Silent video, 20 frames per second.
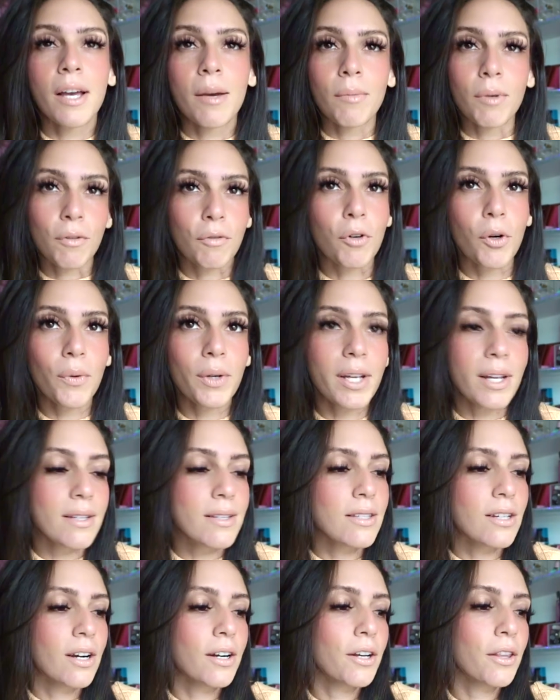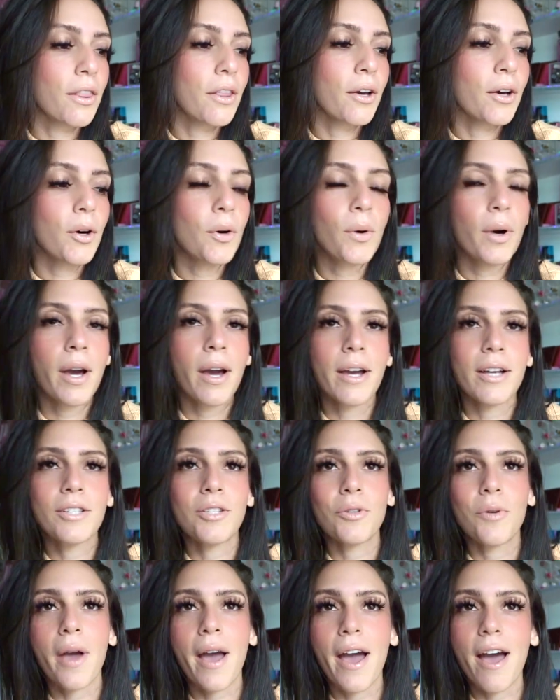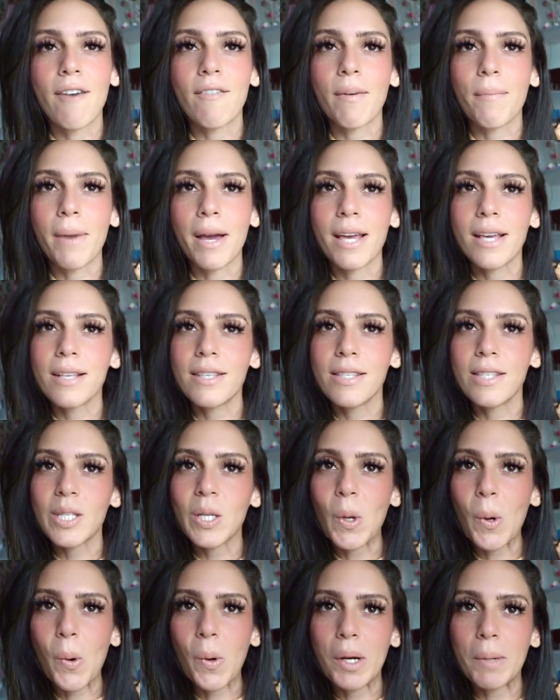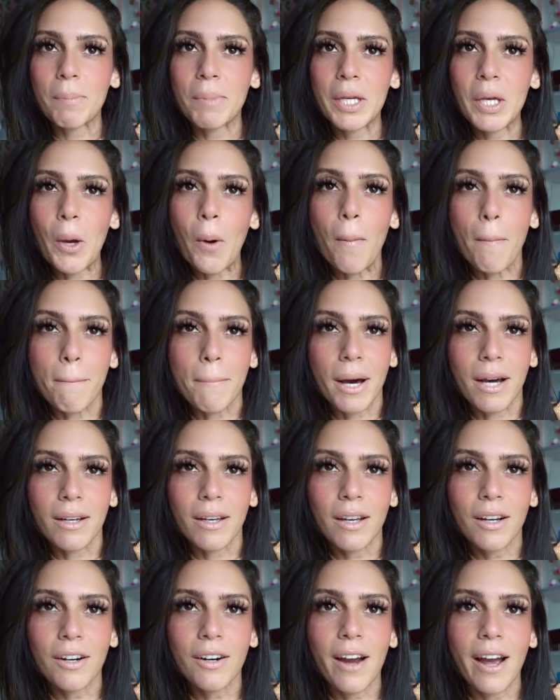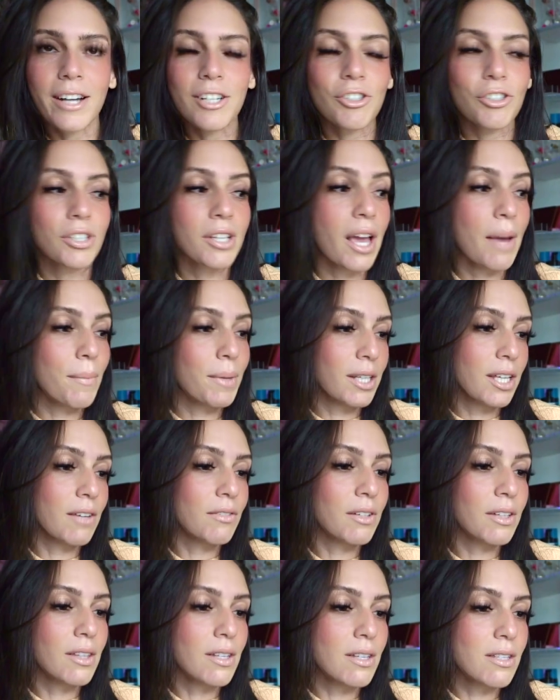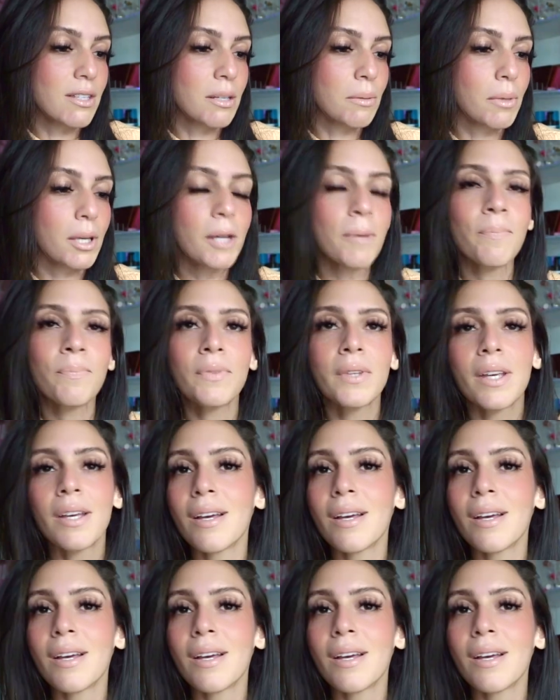Before we get started though, I do have my Scorpio mug here. Actually, Emma gifted this to me.